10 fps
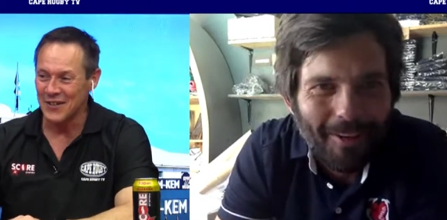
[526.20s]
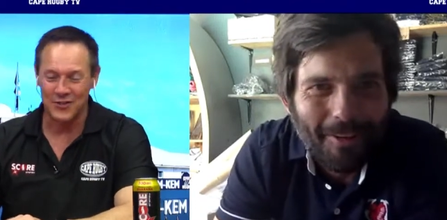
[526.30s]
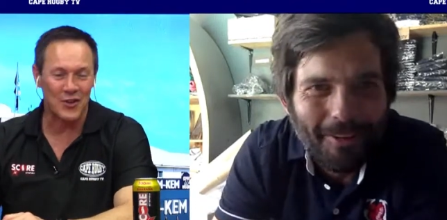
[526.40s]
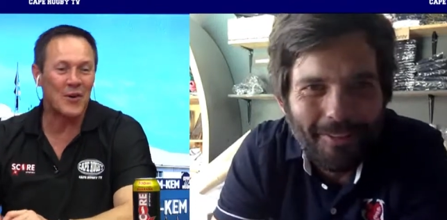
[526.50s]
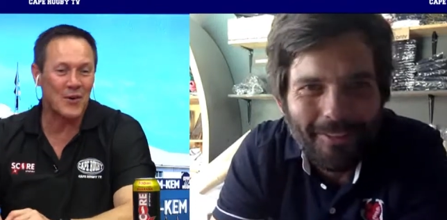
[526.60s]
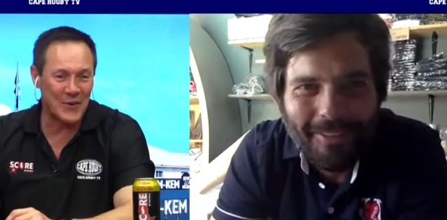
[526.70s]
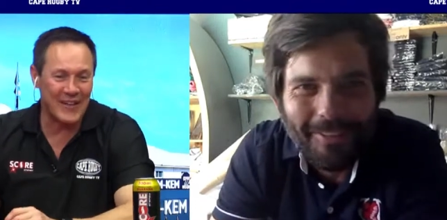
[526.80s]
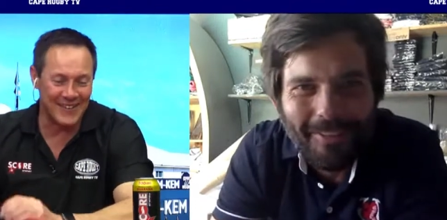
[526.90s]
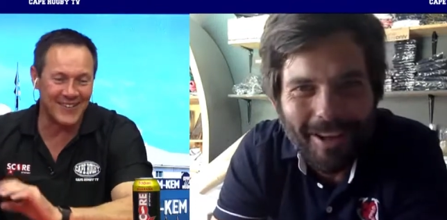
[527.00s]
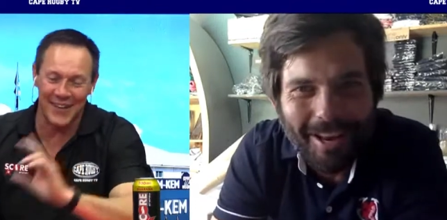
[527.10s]
Speaker 1: we, so are
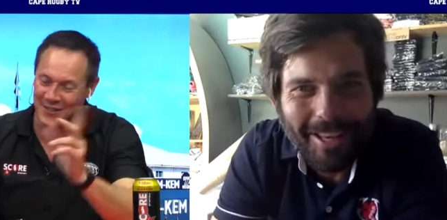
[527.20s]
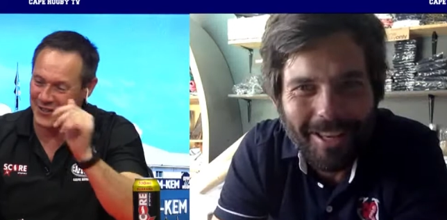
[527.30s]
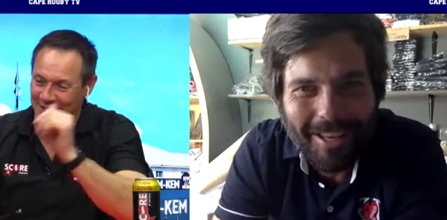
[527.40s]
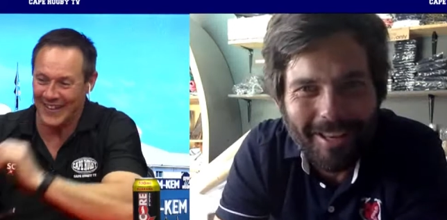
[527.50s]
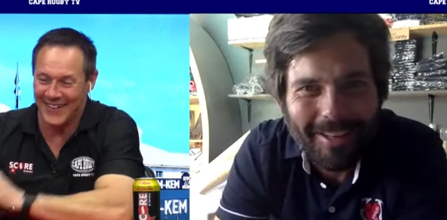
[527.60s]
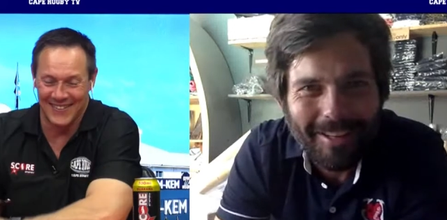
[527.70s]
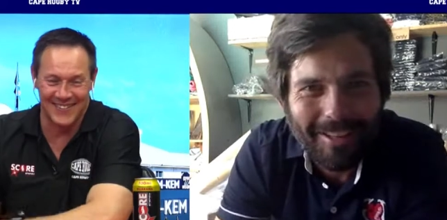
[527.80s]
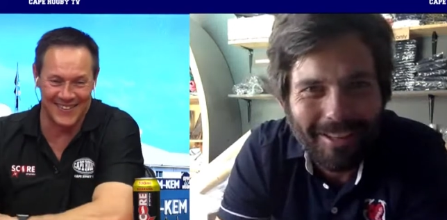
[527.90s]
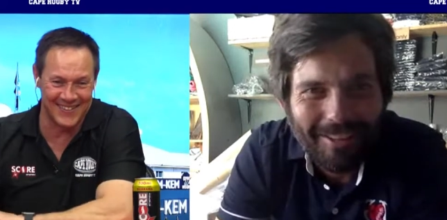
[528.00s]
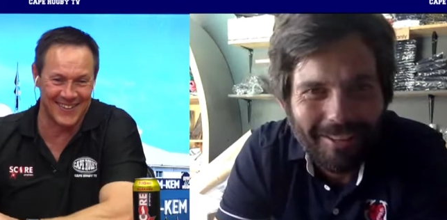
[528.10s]
we. We're really yes. keen
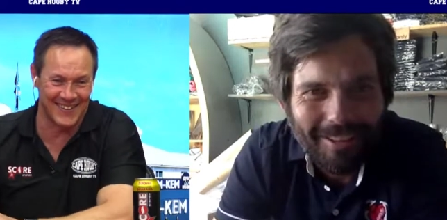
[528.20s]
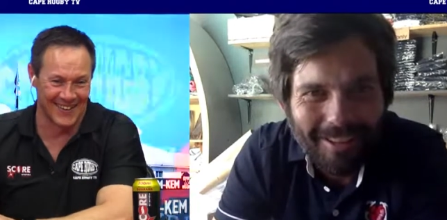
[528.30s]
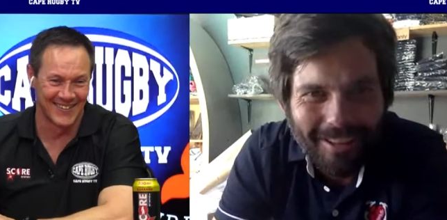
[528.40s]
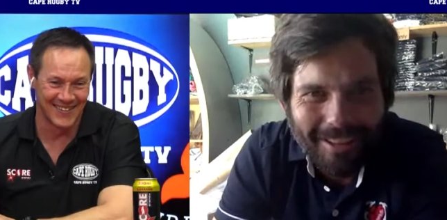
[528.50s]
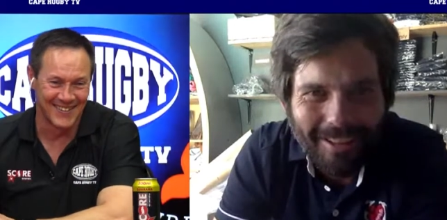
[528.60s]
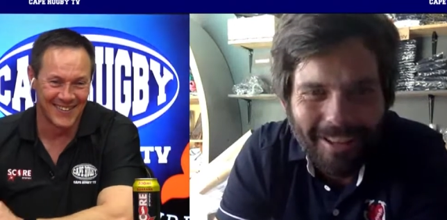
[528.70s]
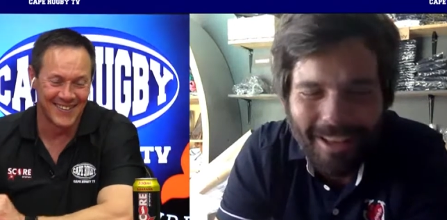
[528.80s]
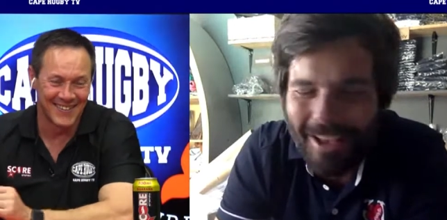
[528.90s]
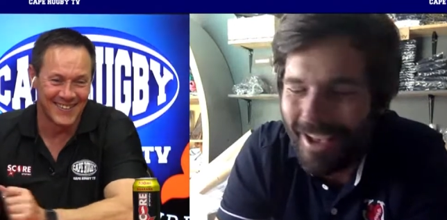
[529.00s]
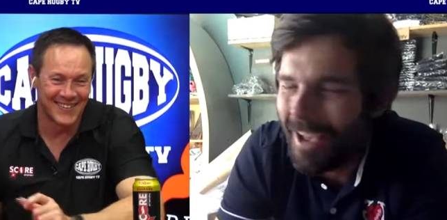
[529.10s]

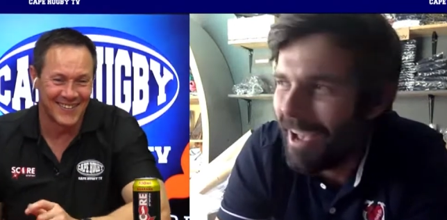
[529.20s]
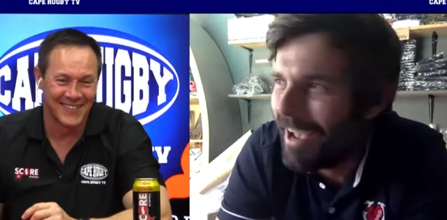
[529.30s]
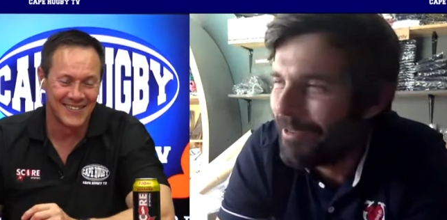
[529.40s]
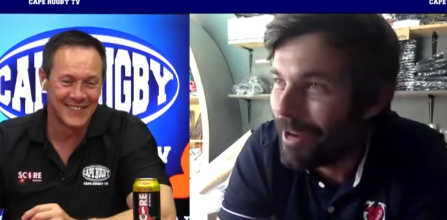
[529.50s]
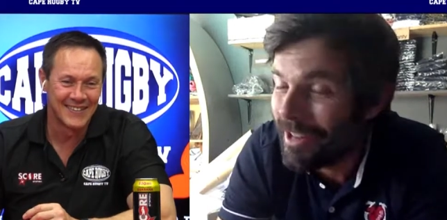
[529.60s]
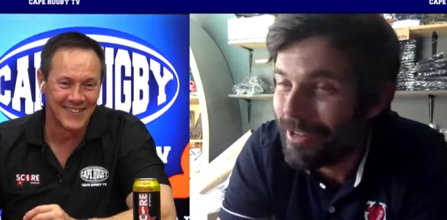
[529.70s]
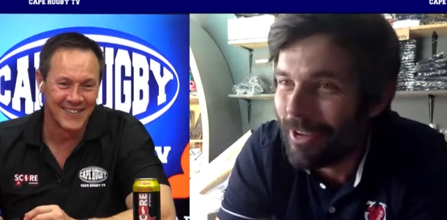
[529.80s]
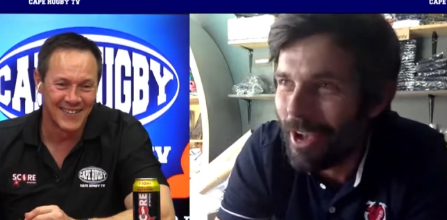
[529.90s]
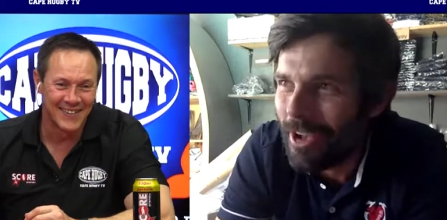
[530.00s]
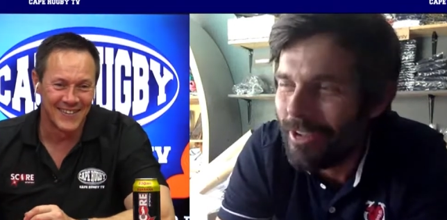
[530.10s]
Speaker 2: uh, and ready
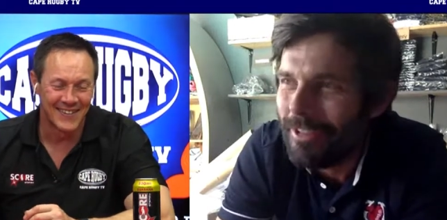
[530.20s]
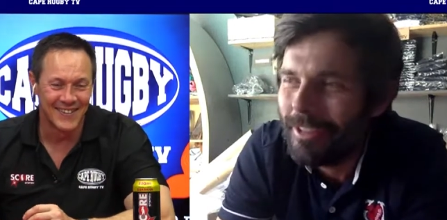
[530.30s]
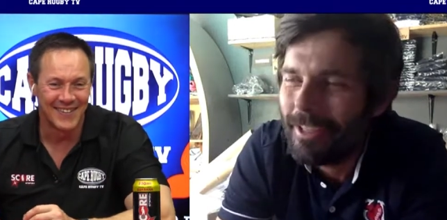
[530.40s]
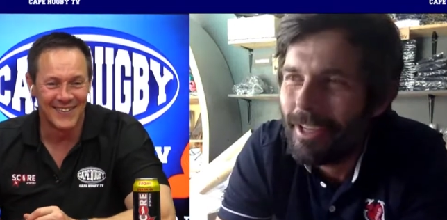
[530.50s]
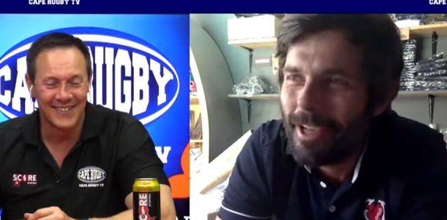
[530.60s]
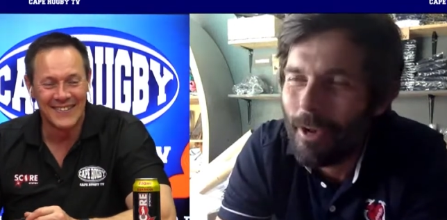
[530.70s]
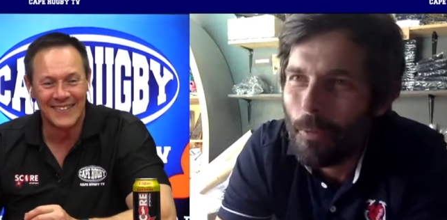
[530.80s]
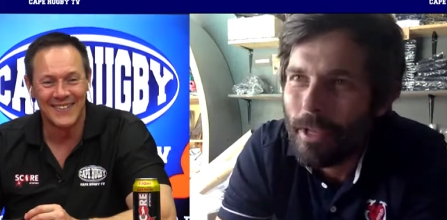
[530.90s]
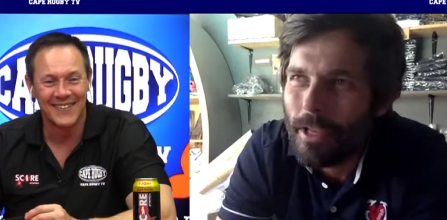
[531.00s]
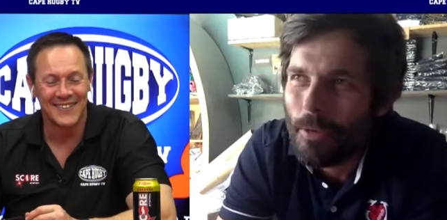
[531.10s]
to go. Uh,
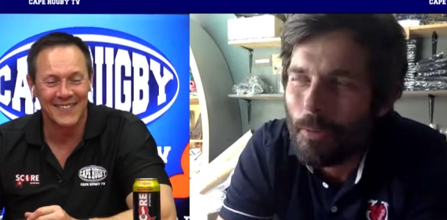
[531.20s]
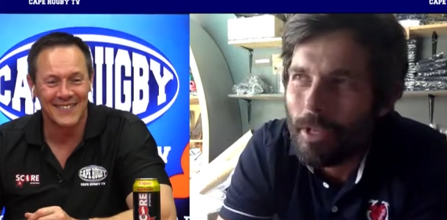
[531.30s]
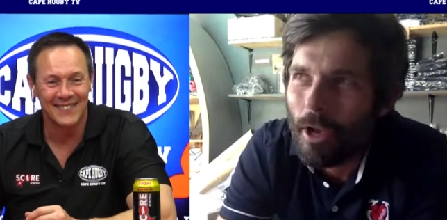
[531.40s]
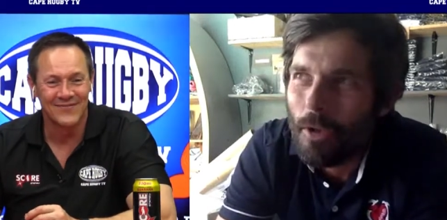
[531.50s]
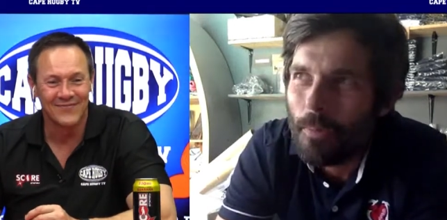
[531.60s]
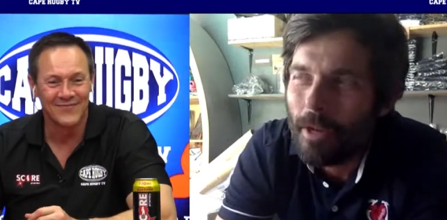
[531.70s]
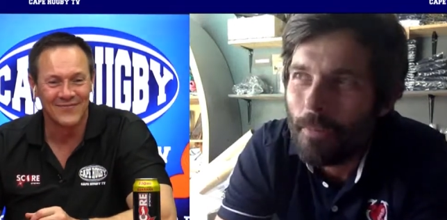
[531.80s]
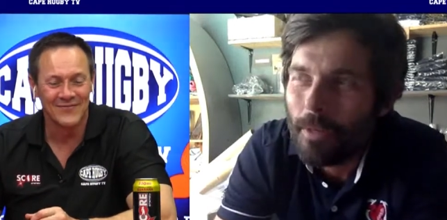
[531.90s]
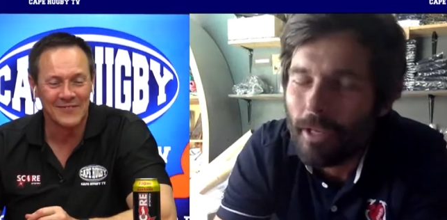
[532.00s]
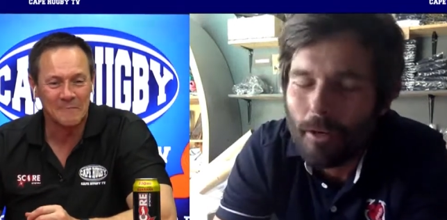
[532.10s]
we, we open
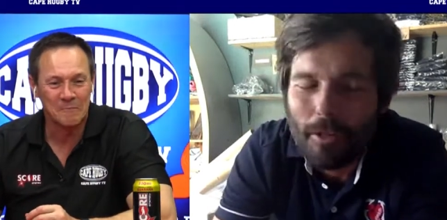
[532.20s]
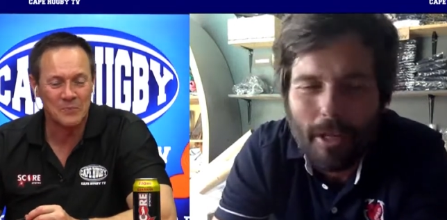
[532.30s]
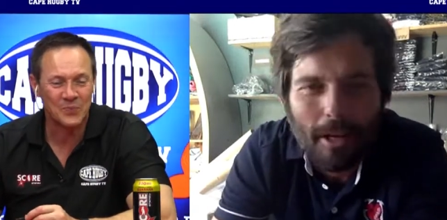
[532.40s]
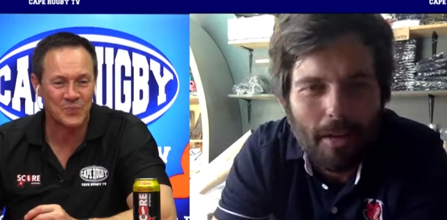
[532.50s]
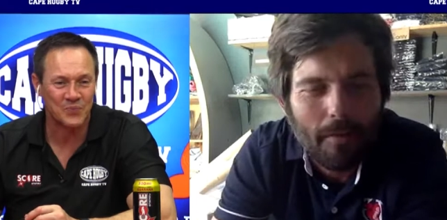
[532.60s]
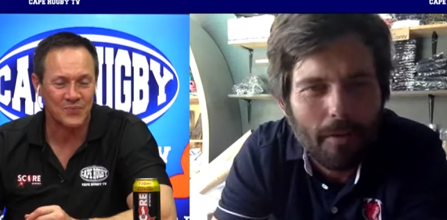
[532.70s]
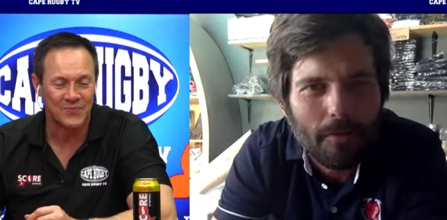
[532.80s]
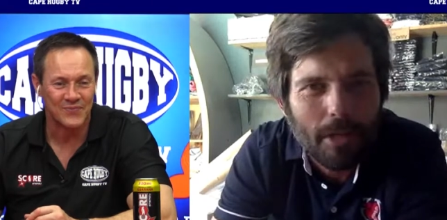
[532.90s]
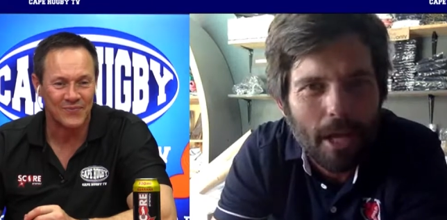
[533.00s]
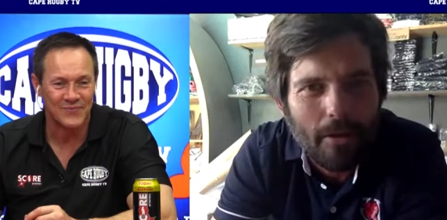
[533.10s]
up again on the eleventh
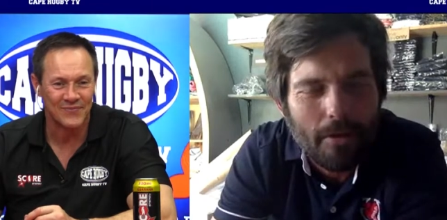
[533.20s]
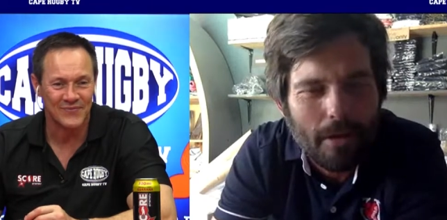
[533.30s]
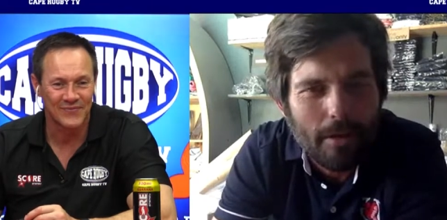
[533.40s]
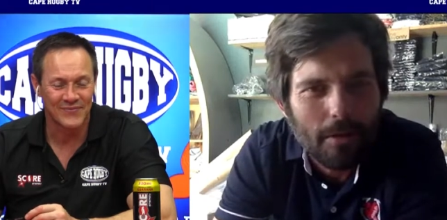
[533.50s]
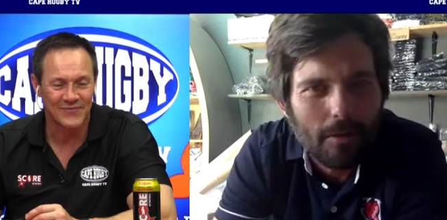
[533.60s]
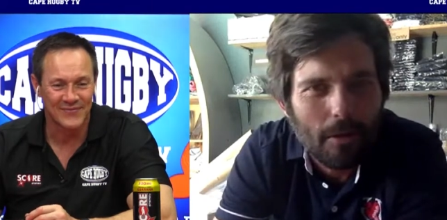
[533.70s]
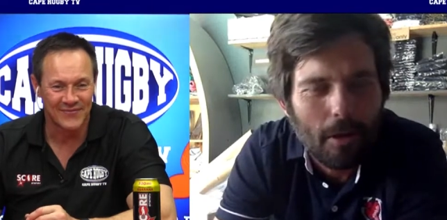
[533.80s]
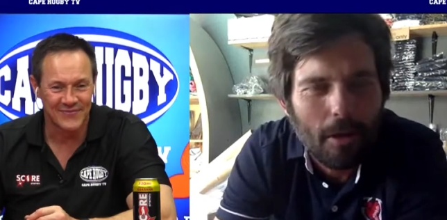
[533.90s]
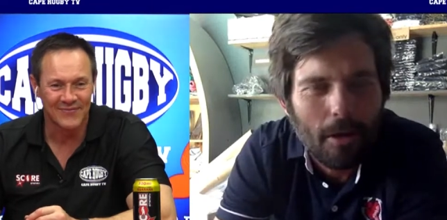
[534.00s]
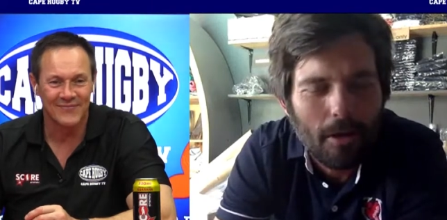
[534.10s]
of January, so
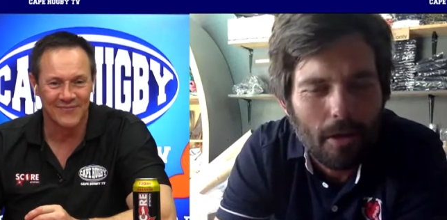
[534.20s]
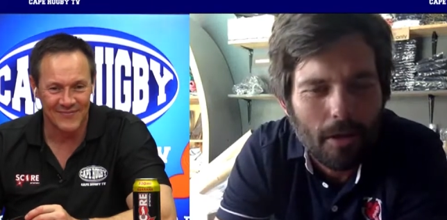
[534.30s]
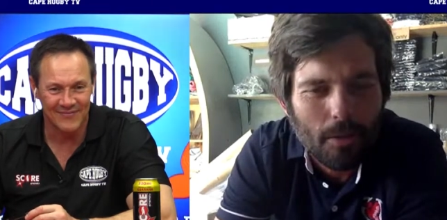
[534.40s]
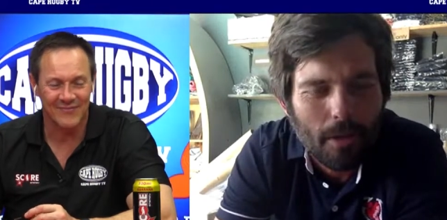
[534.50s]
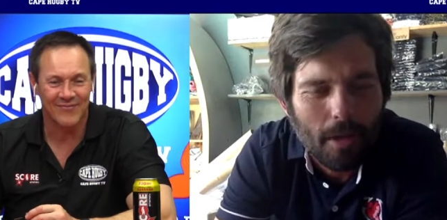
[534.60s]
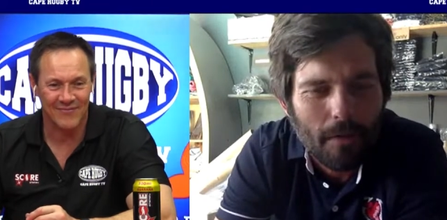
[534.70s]
that's when our